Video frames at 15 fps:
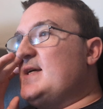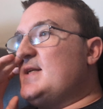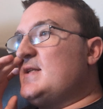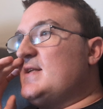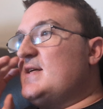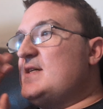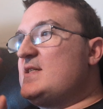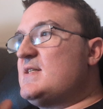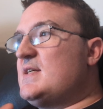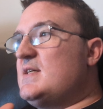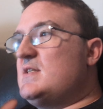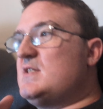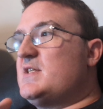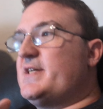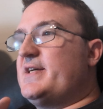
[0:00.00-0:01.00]
can
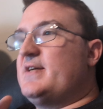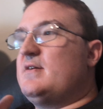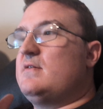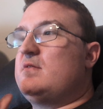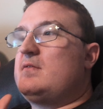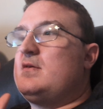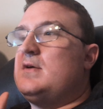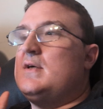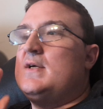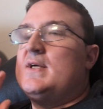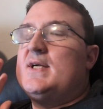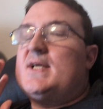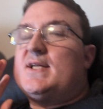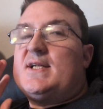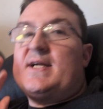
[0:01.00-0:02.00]
listen to,
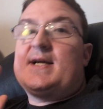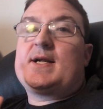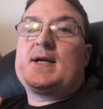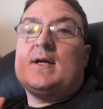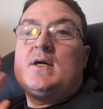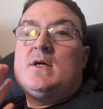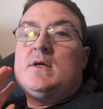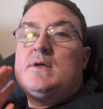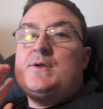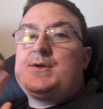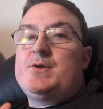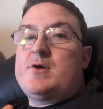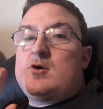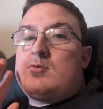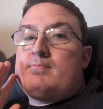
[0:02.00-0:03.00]
like,
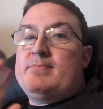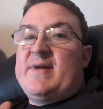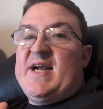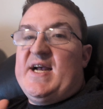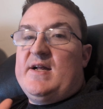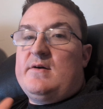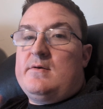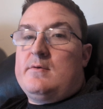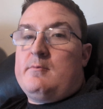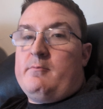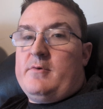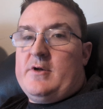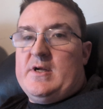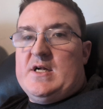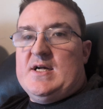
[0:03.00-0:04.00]
no matter
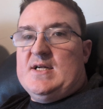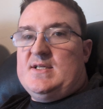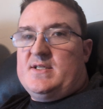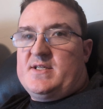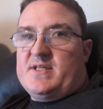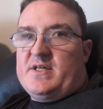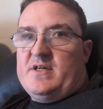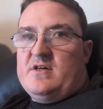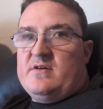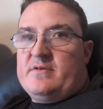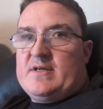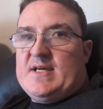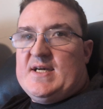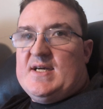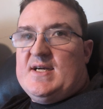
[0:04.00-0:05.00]
what,
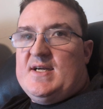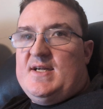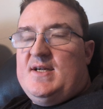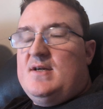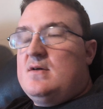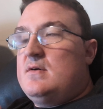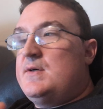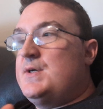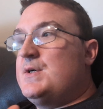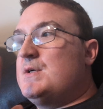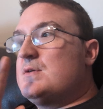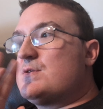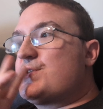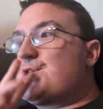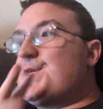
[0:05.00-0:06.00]
okay?
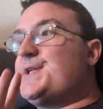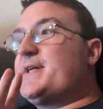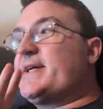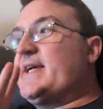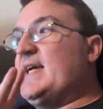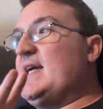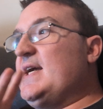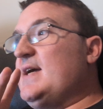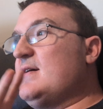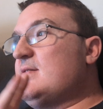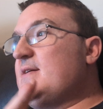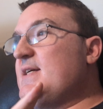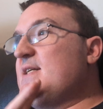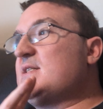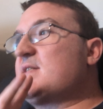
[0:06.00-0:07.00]
So, the
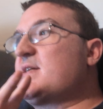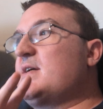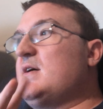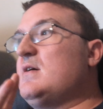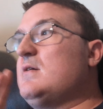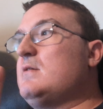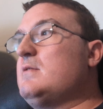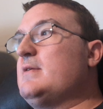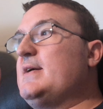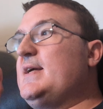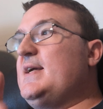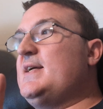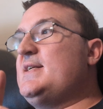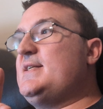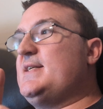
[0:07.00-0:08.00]
counties
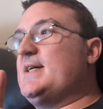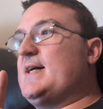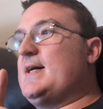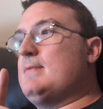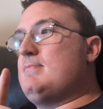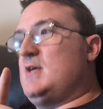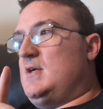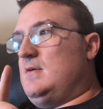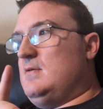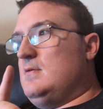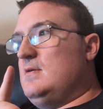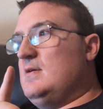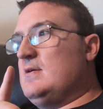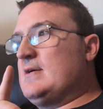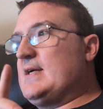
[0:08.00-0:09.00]
go in double,
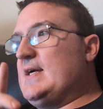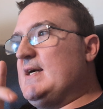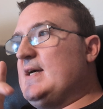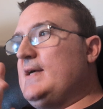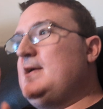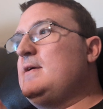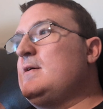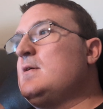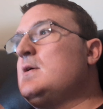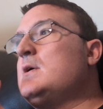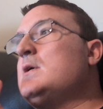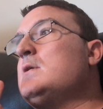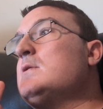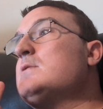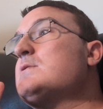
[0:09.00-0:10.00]
okay?
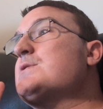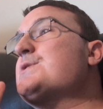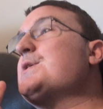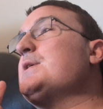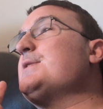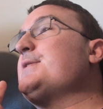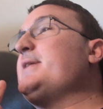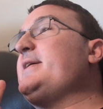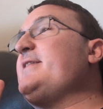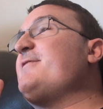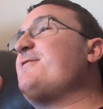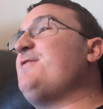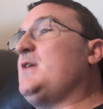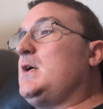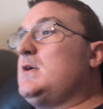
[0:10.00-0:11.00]
So, the
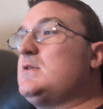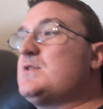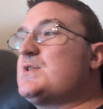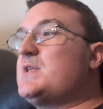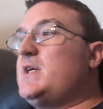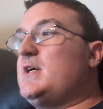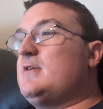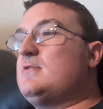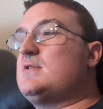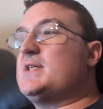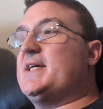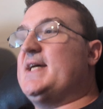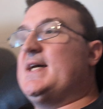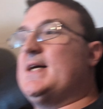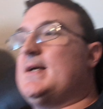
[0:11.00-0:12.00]
first
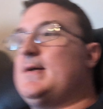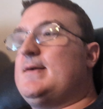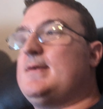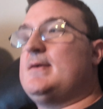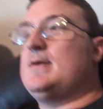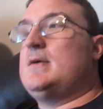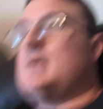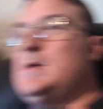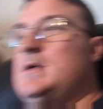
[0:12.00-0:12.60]
hotel,